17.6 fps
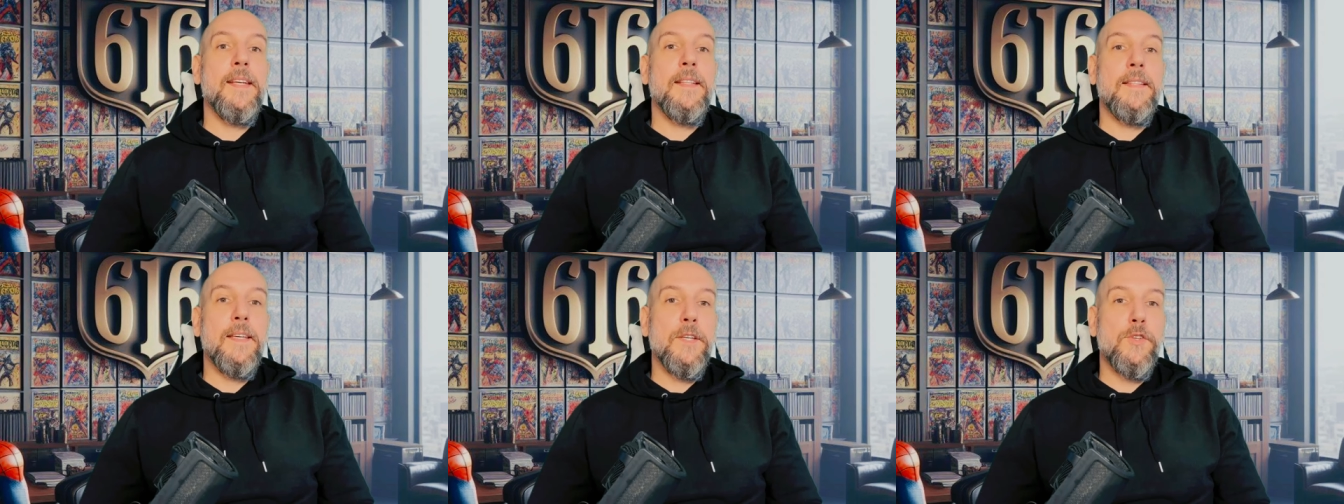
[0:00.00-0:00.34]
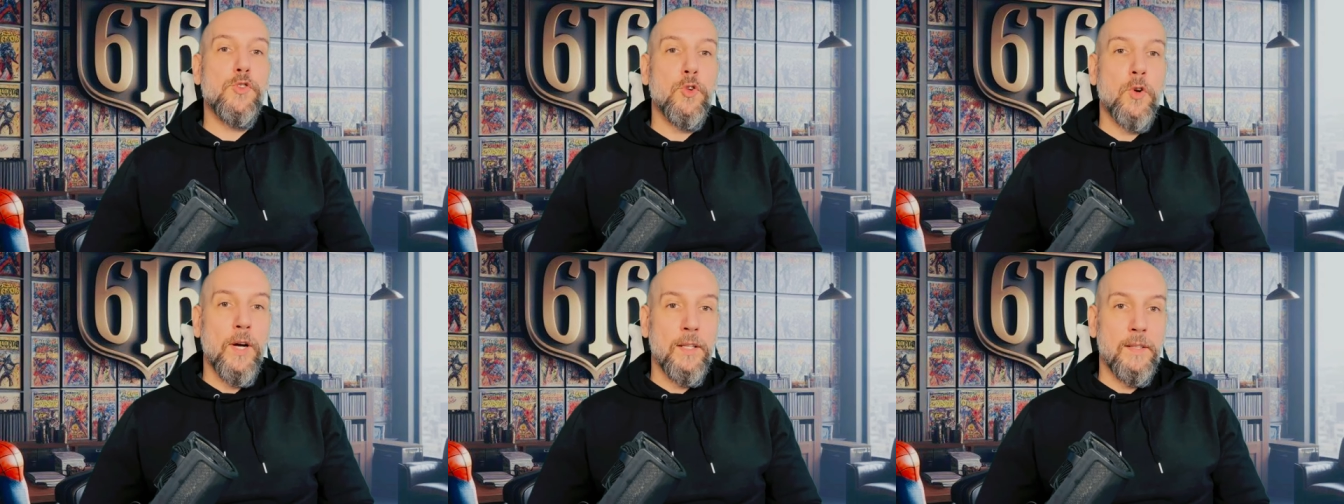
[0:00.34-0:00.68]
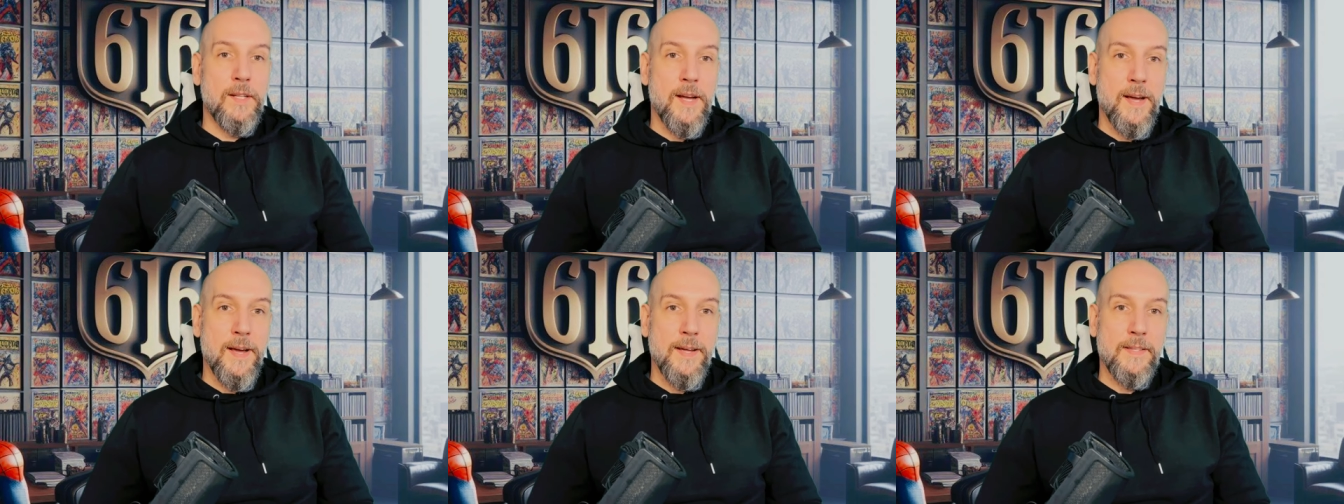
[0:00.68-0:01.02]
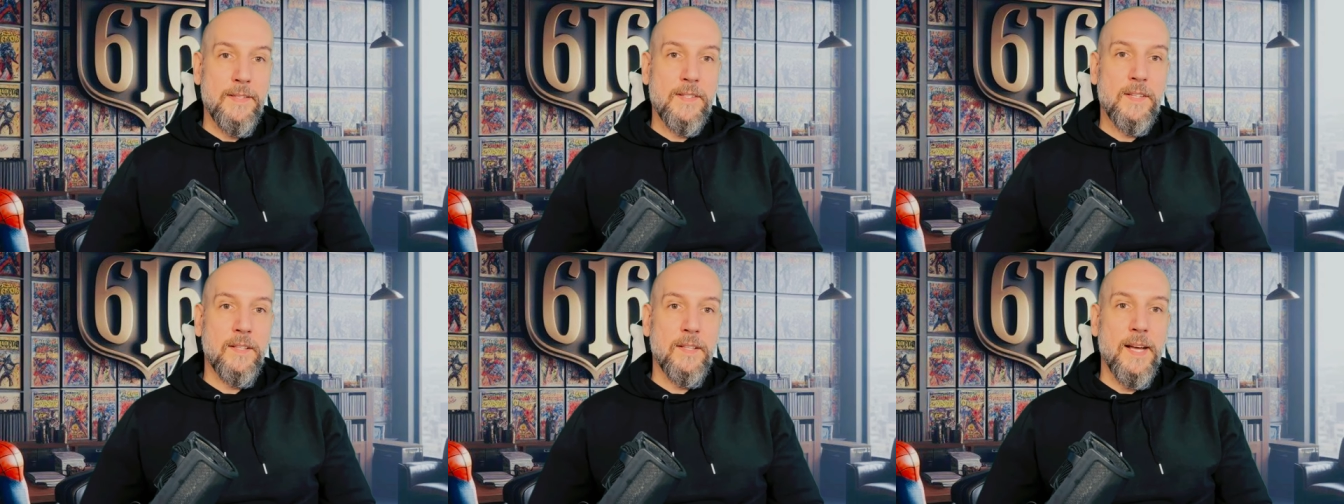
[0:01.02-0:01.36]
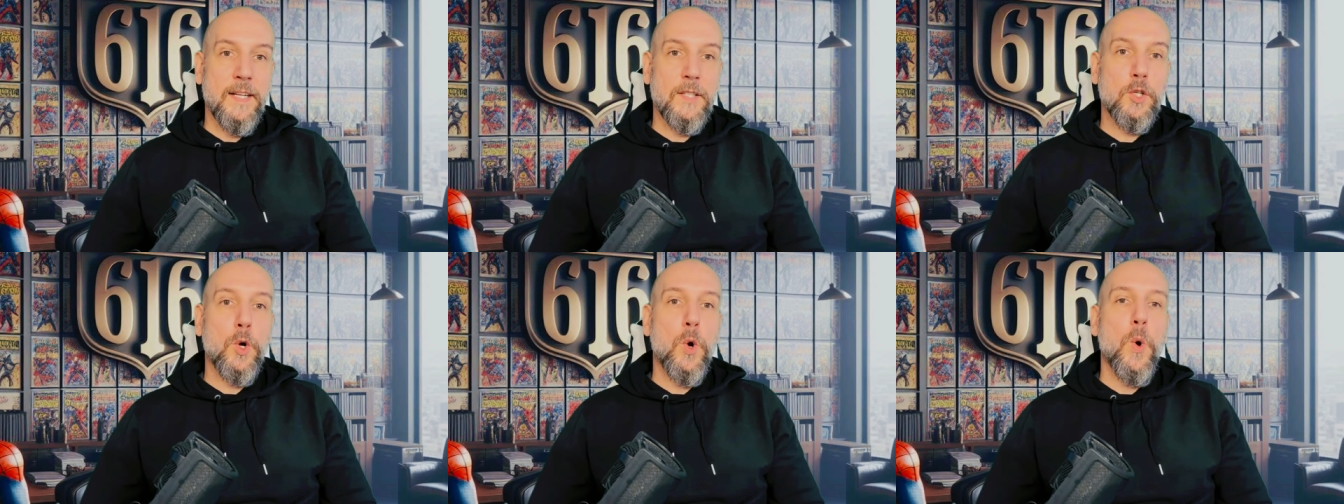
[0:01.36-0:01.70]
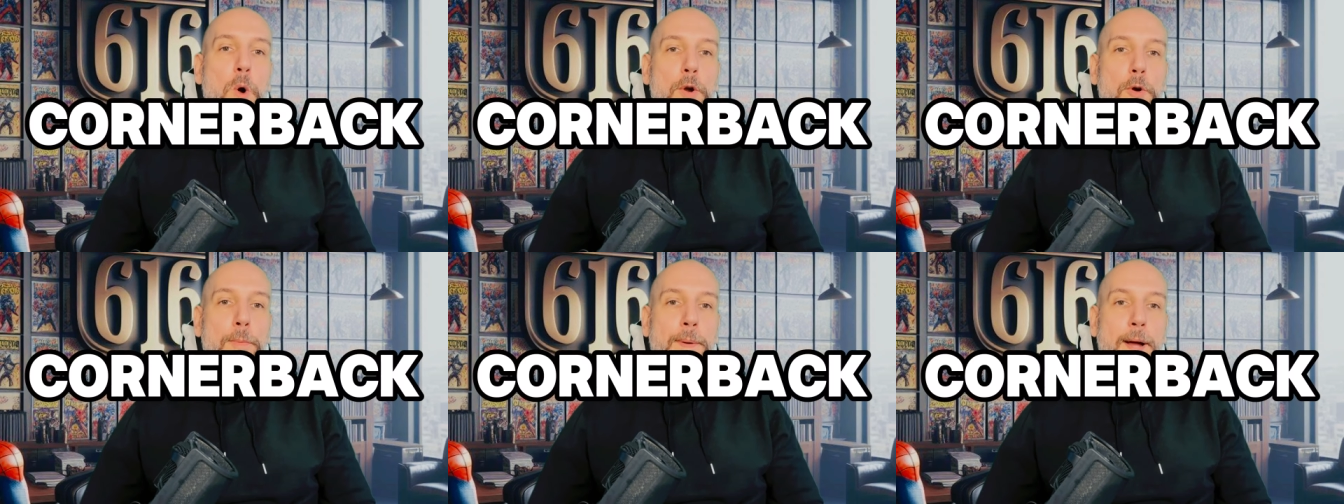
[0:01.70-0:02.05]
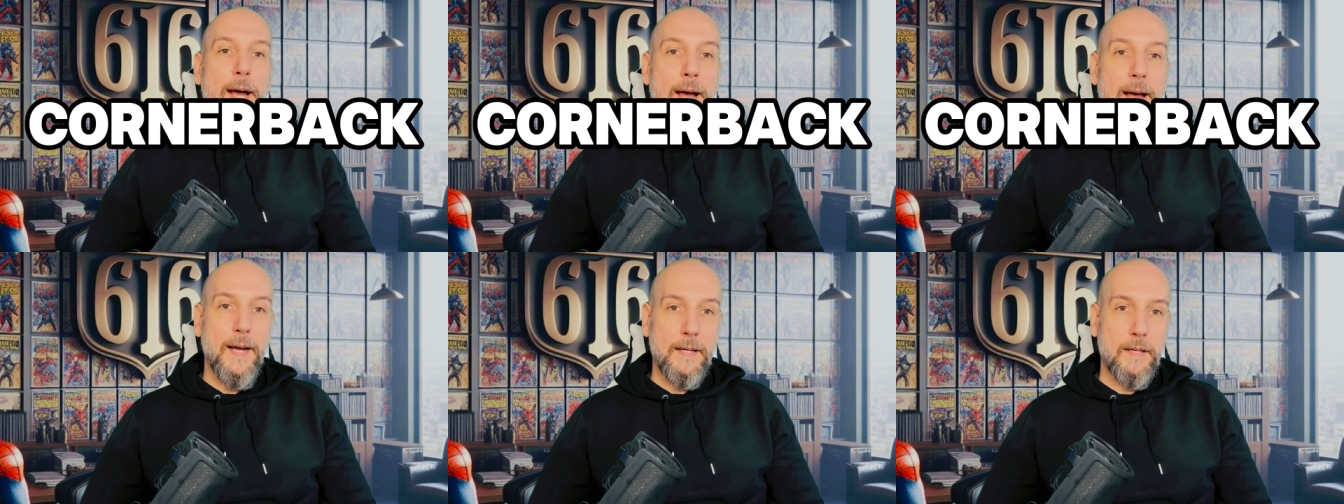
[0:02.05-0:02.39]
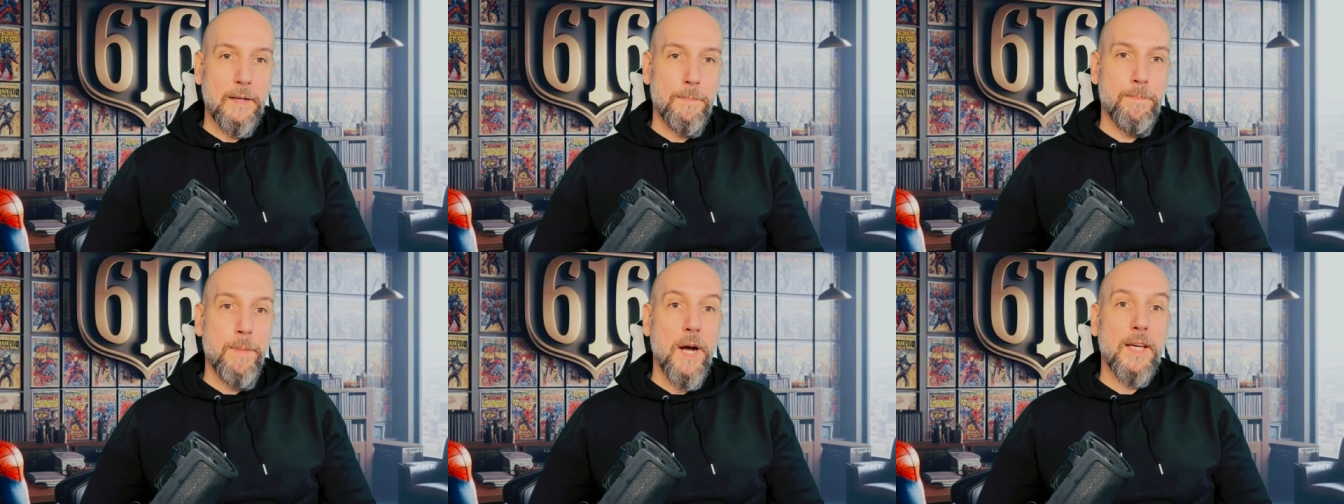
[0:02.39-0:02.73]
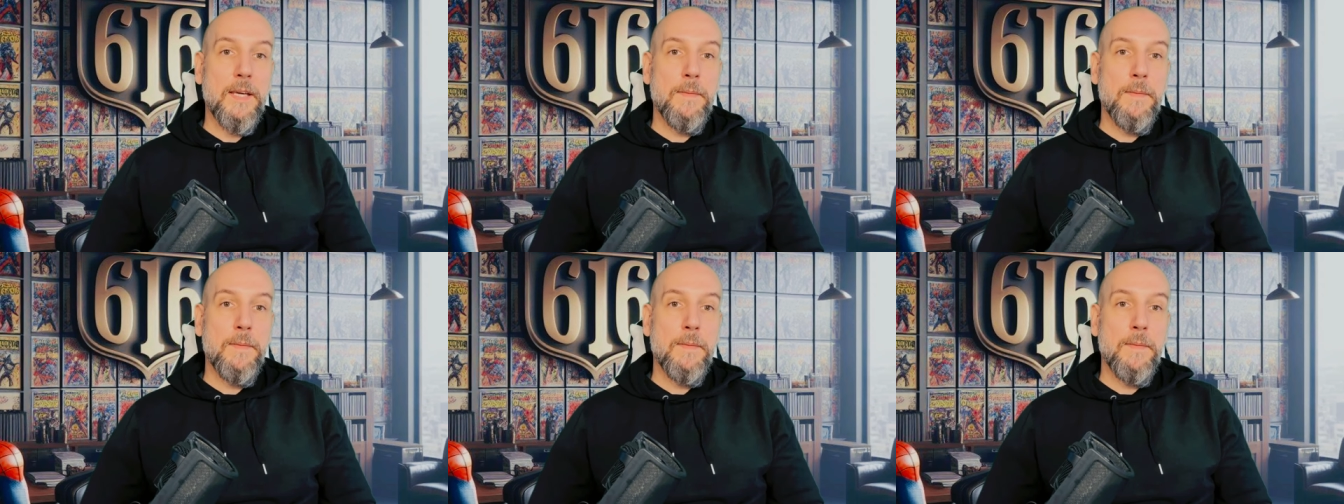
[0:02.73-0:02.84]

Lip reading: Detroit Lions select cornerback Bucky